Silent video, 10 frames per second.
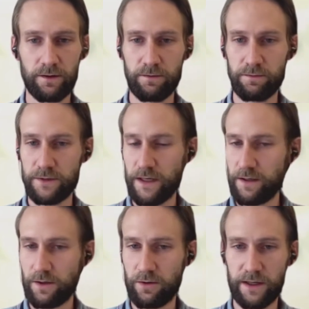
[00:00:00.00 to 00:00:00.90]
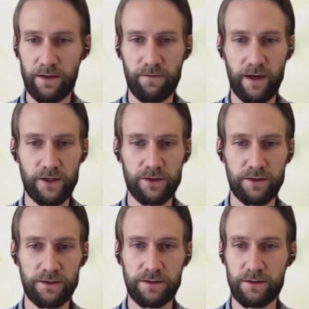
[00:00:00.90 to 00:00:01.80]
take corrective
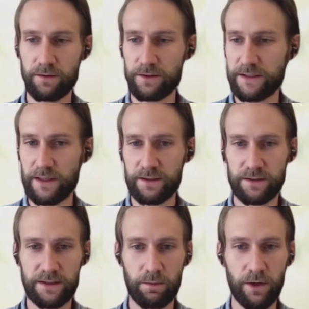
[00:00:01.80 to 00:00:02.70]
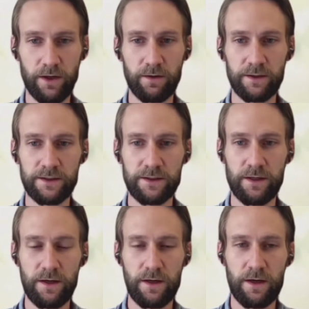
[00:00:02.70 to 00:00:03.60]
actions, set some goals.
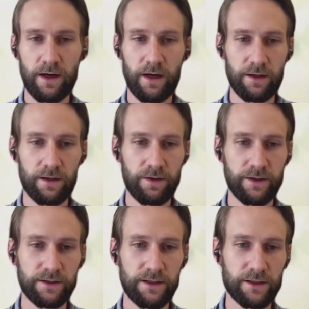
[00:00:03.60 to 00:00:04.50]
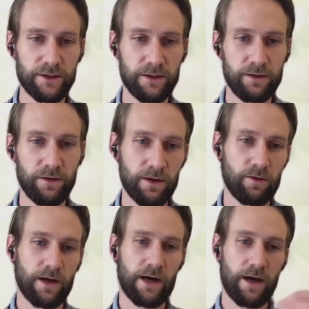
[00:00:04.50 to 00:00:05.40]
And this is actually not
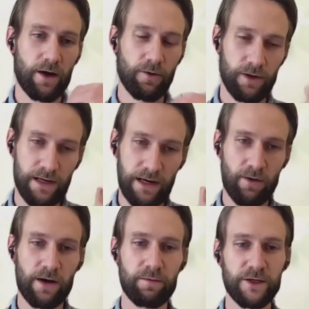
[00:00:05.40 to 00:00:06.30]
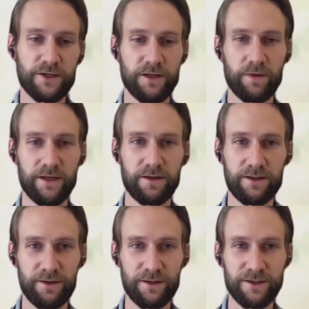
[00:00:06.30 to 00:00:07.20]
only our ambition, but
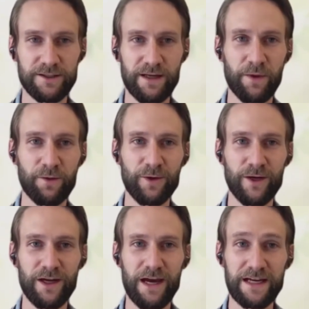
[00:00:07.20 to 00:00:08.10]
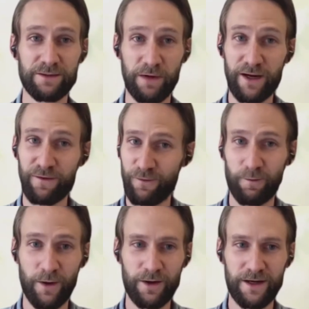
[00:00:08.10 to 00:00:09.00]
this is also something we expect from
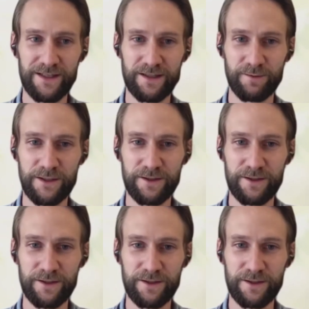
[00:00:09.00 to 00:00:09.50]
our customers.